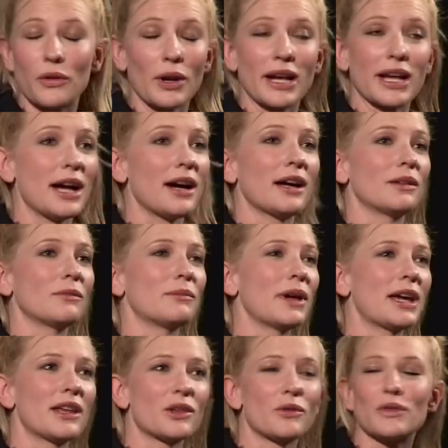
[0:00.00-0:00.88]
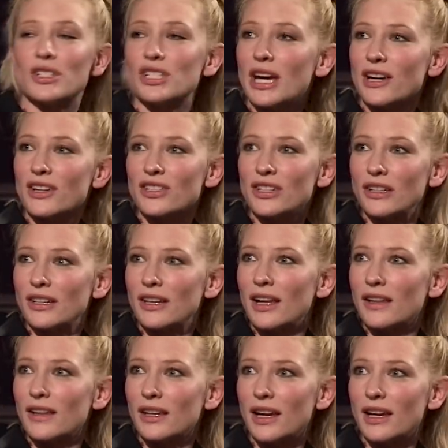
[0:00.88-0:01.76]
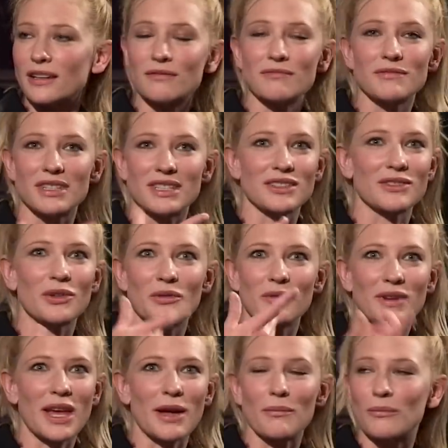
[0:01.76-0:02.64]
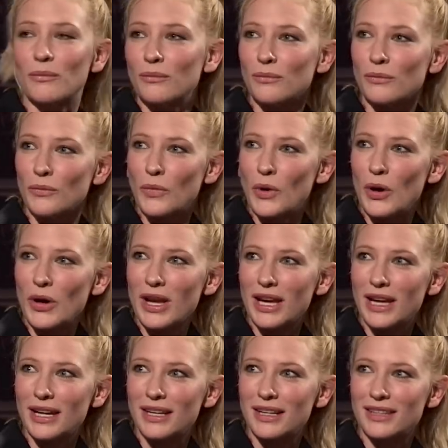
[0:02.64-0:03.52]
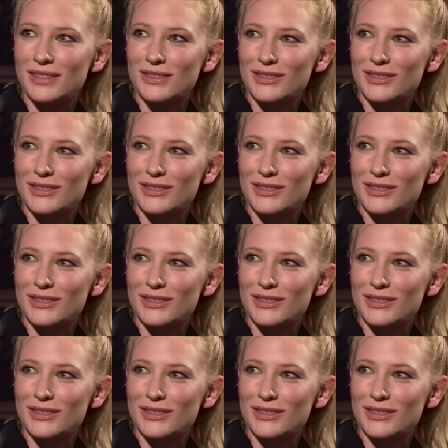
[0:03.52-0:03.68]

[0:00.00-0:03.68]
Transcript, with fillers: I thought mm-hmm. I can't bear the rejection, and then I just sort of kept working.